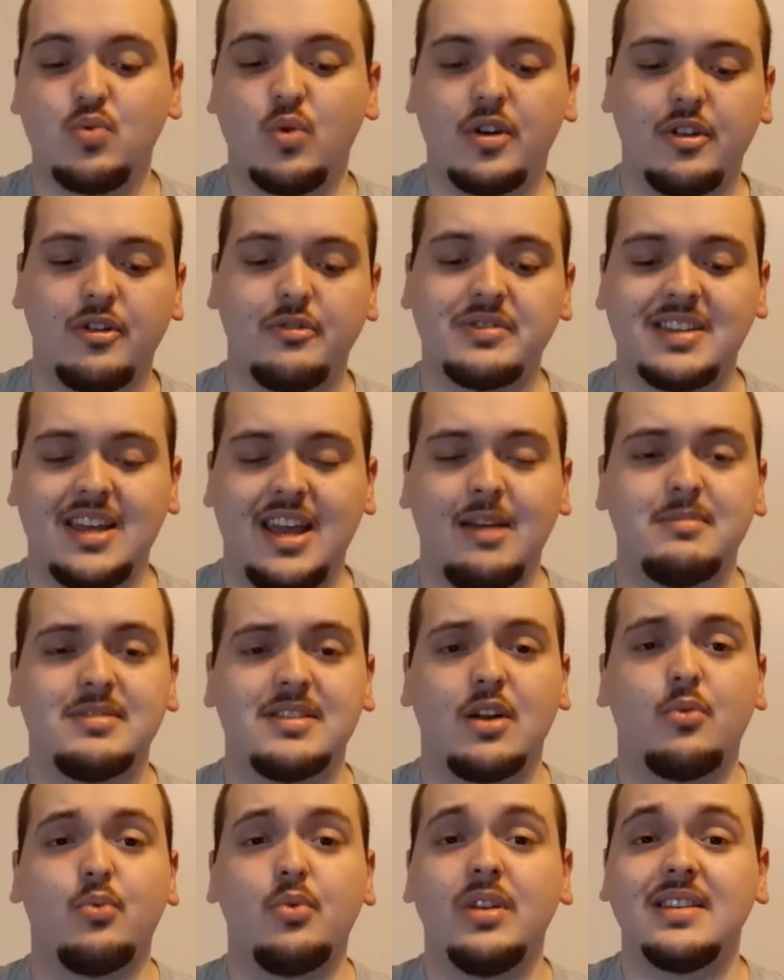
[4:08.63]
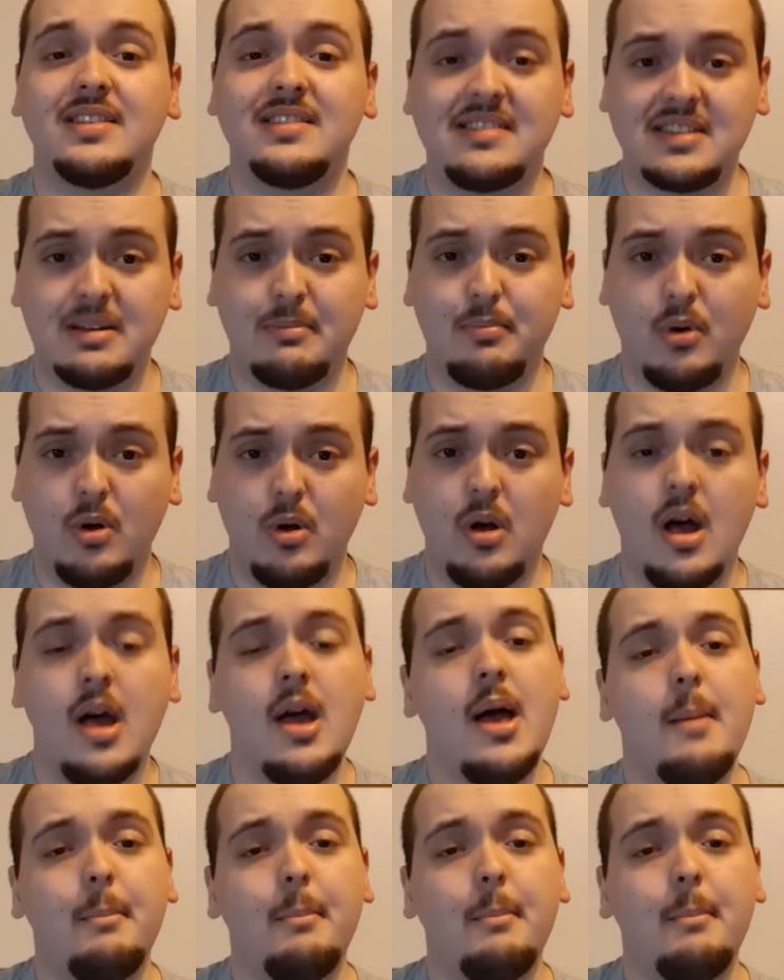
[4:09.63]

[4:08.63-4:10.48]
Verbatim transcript: one of those games that are really simple,